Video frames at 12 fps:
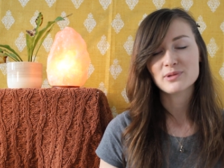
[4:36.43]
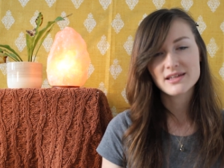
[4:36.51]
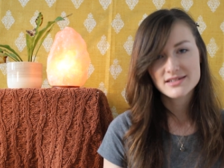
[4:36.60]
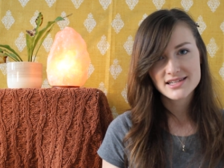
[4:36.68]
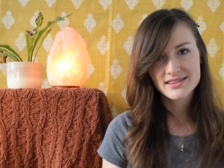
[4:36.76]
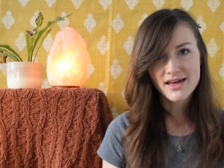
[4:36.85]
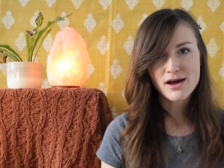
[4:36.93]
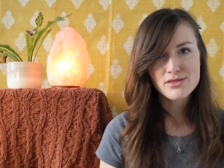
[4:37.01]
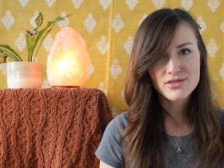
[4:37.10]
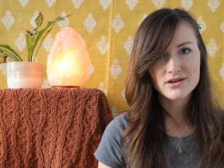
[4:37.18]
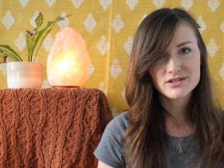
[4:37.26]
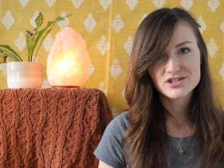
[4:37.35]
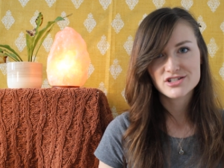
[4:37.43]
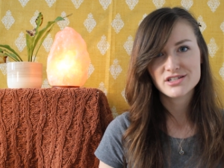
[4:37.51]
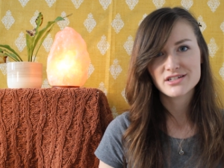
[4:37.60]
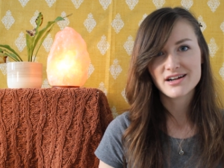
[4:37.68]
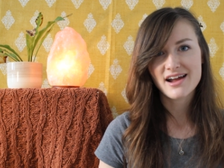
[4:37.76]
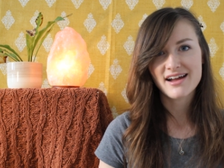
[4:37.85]
planted that thought into
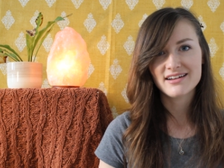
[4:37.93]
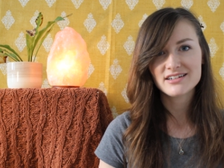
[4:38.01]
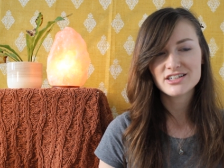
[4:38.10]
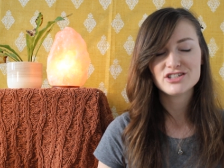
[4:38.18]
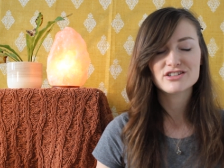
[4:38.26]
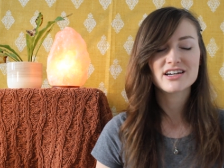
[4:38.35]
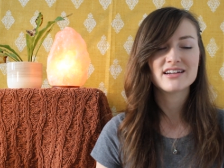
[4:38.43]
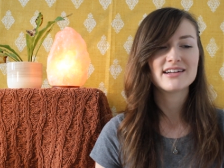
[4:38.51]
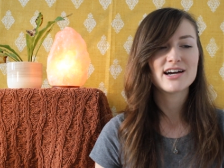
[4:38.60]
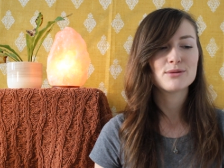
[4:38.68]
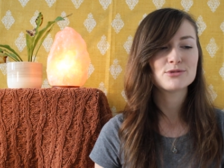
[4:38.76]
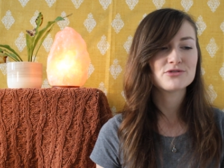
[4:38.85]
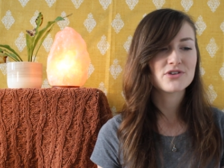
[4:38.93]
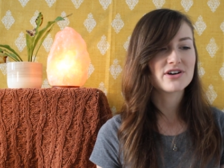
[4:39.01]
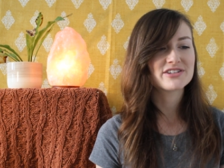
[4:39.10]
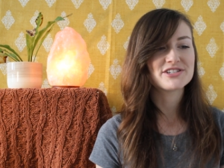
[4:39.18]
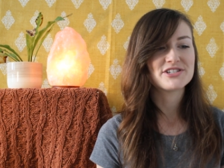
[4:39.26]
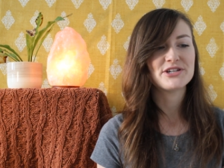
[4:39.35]
your head, you can now move
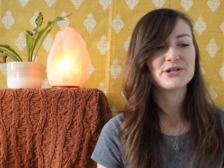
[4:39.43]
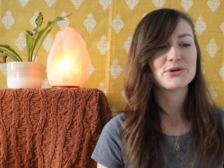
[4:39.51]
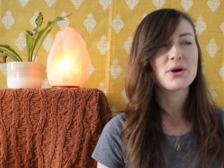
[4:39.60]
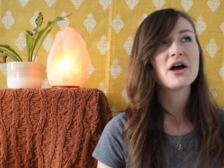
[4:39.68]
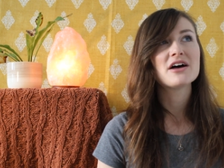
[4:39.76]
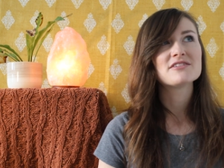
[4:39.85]
on to